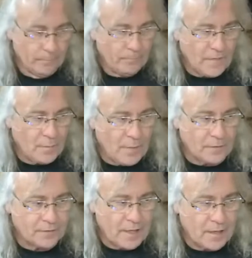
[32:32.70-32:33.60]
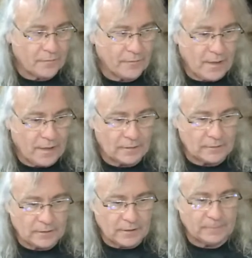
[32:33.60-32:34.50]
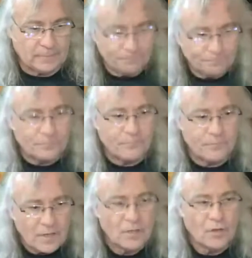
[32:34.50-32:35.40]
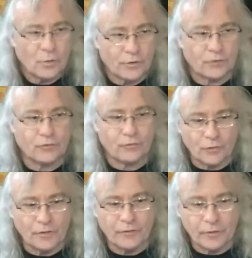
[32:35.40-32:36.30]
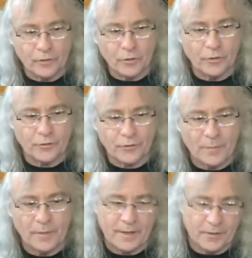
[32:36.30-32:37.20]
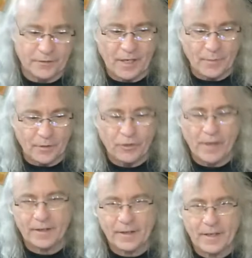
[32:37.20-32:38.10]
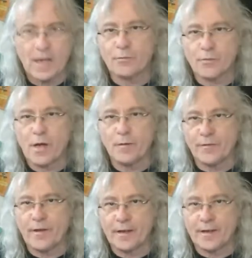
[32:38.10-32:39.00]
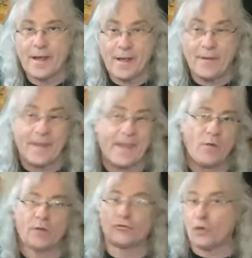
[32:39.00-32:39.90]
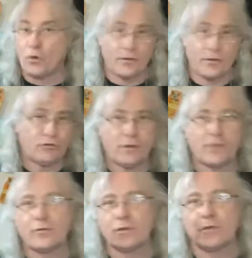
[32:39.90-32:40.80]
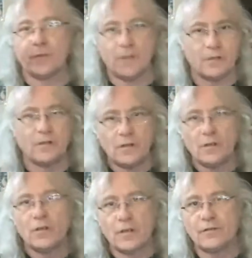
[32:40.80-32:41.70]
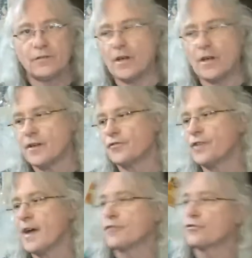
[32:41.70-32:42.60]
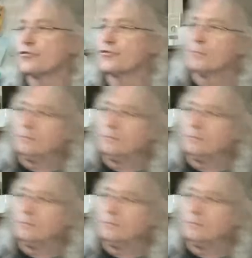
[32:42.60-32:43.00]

about Dave, and which is really, really cool. So, like I said, I'll be checking that out. Probably if I can't watch the whole thing straight through, it'll be in sections.